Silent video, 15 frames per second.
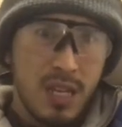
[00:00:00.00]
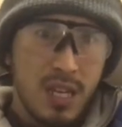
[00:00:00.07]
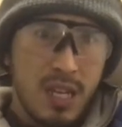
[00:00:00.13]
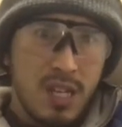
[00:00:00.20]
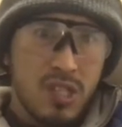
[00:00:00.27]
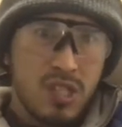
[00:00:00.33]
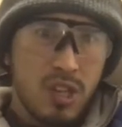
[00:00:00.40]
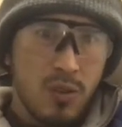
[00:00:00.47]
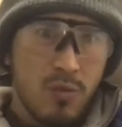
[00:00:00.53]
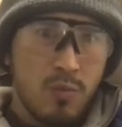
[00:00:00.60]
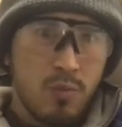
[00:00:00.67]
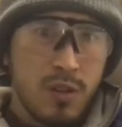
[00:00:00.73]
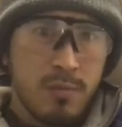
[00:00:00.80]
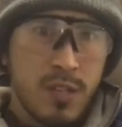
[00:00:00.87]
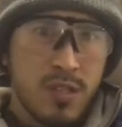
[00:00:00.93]
So
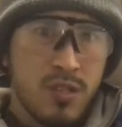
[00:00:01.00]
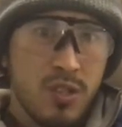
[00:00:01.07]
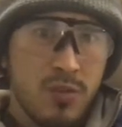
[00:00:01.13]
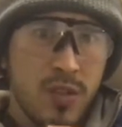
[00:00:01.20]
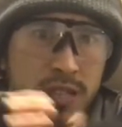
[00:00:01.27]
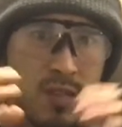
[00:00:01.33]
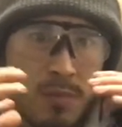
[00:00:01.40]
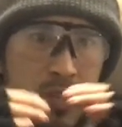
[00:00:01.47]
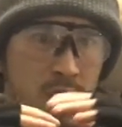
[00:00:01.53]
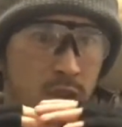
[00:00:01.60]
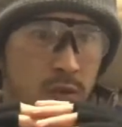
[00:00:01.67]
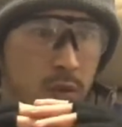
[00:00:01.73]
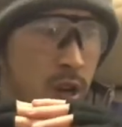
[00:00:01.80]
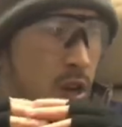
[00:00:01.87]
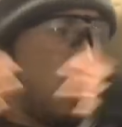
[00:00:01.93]
what I'm going to do is I'm going to
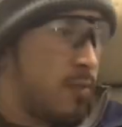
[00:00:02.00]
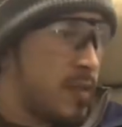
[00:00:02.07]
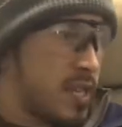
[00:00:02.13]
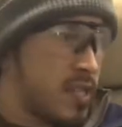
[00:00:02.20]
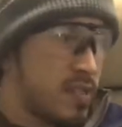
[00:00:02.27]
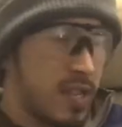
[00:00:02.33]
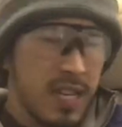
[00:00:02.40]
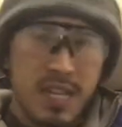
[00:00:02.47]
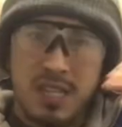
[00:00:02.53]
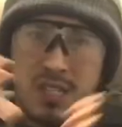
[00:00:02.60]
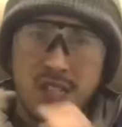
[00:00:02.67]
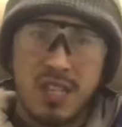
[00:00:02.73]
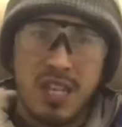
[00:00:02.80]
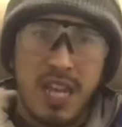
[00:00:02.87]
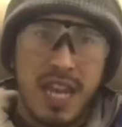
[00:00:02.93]
go over these
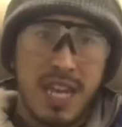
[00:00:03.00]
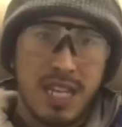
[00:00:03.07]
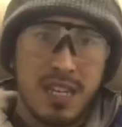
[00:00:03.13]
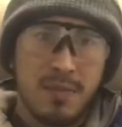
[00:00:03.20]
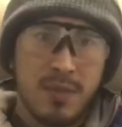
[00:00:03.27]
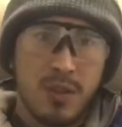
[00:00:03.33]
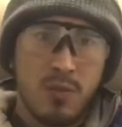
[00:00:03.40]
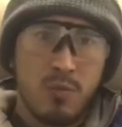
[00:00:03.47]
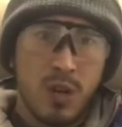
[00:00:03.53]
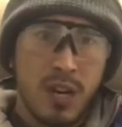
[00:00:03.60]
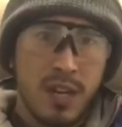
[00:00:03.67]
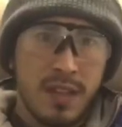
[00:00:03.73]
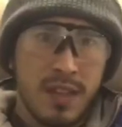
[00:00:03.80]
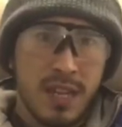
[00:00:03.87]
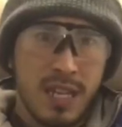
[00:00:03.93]
things and give you what I
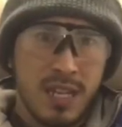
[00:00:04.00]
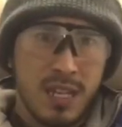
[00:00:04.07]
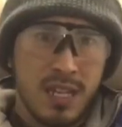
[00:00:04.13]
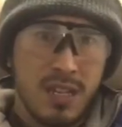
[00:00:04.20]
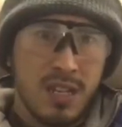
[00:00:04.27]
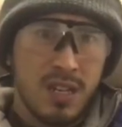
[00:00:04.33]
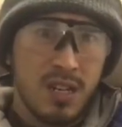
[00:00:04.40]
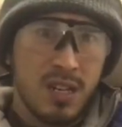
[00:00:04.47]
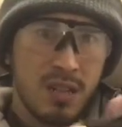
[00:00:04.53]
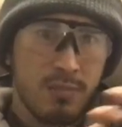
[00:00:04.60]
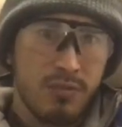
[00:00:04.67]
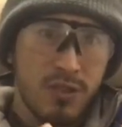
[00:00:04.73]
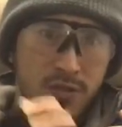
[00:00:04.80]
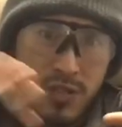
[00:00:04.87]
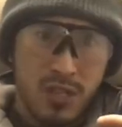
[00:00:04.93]
think are the
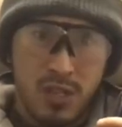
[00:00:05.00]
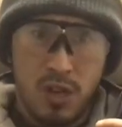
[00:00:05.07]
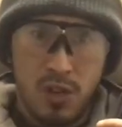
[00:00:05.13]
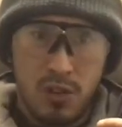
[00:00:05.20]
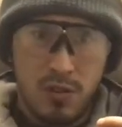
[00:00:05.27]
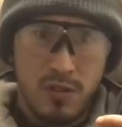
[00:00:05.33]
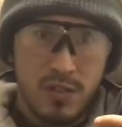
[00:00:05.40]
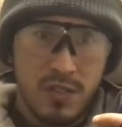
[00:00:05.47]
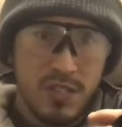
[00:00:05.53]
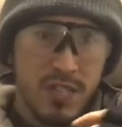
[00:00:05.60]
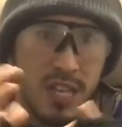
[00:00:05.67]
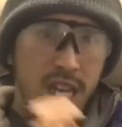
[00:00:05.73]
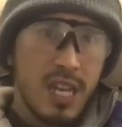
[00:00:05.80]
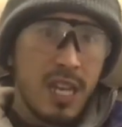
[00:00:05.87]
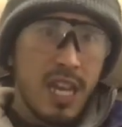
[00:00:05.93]
pros and cons.
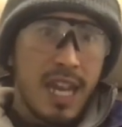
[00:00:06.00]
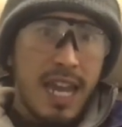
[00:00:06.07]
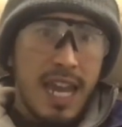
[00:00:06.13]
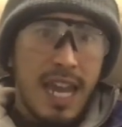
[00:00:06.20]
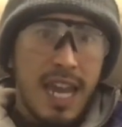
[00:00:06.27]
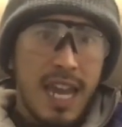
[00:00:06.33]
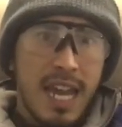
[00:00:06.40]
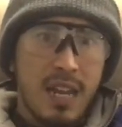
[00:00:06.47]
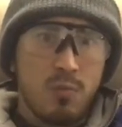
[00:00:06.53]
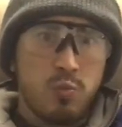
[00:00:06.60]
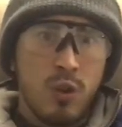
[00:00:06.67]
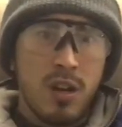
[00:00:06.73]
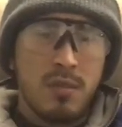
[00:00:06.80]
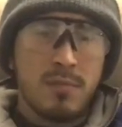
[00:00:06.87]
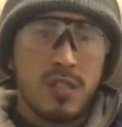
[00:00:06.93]
And
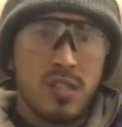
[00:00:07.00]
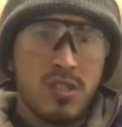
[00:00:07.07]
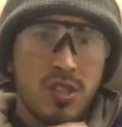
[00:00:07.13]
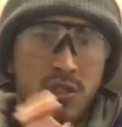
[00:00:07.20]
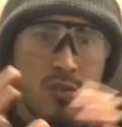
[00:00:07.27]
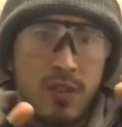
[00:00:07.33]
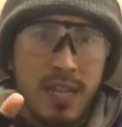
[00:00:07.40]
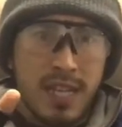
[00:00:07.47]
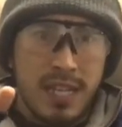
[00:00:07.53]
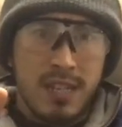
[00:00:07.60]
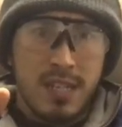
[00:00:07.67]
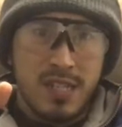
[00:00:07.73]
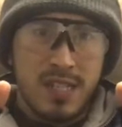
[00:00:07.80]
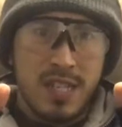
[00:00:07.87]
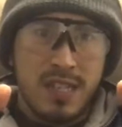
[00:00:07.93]
what I'm going to do, again, like I
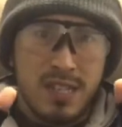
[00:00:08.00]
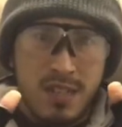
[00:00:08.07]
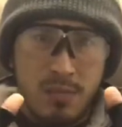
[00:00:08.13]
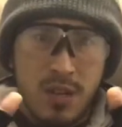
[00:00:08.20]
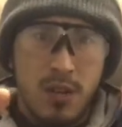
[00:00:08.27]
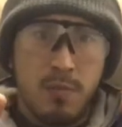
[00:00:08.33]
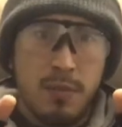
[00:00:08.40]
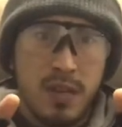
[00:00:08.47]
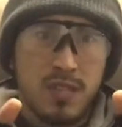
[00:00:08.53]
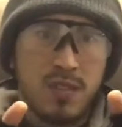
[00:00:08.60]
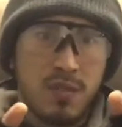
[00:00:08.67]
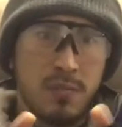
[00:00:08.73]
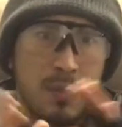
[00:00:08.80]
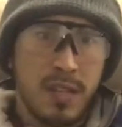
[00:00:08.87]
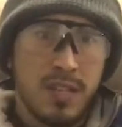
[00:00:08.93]
said, this is my own personal
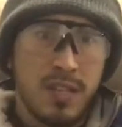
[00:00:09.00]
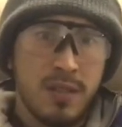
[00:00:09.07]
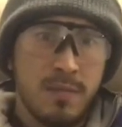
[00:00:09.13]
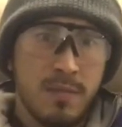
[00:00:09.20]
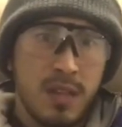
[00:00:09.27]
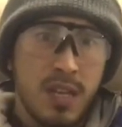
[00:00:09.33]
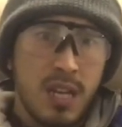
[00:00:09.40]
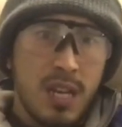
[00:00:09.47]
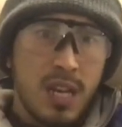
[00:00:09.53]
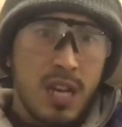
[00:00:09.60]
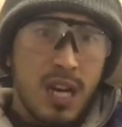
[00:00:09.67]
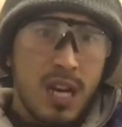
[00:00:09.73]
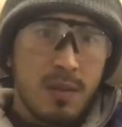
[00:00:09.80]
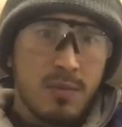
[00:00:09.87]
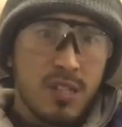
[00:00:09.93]
opinion.
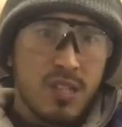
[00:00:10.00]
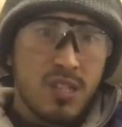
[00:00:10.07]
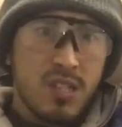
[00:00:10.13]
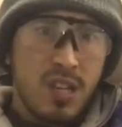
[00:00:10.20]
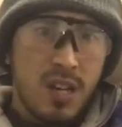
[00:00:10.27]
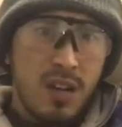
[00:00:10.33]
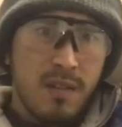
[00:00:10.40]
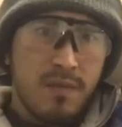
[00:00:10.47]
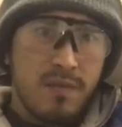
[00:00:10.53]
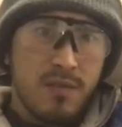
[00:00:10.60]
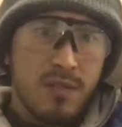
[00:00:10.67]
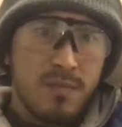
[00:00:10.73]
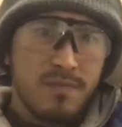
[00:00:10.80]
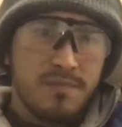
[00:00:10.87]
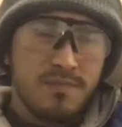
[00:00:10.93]
I'm going to start
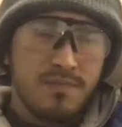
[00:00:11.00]
from